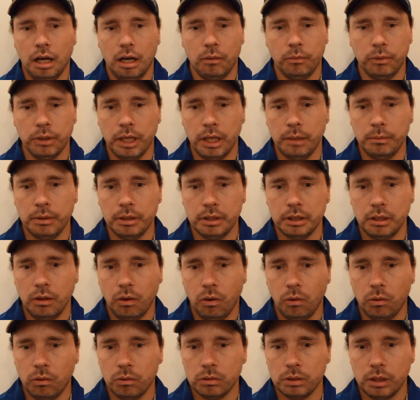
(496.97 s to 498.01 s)
We gamed on the
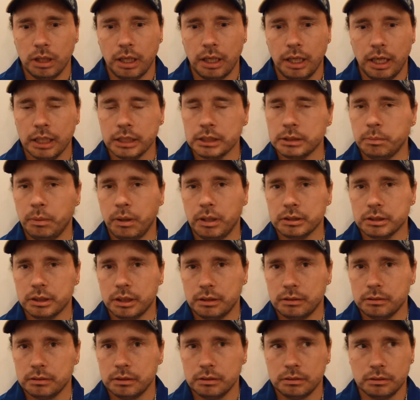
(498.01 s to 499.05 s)
old Xbox
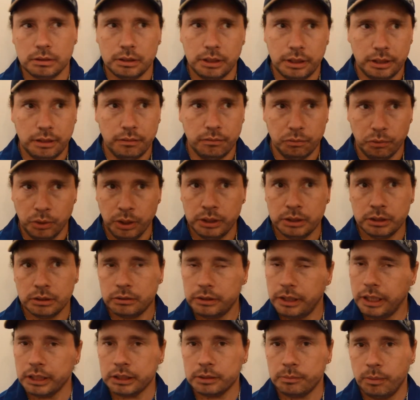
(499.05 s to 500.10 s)
console, like the original
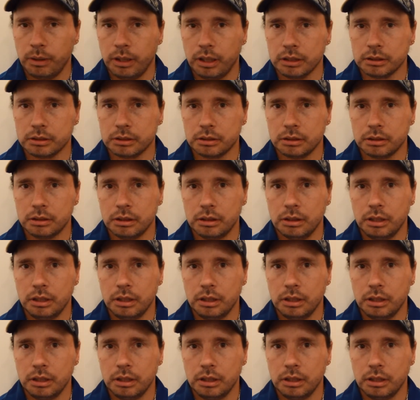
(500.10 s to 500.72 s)
Xbox,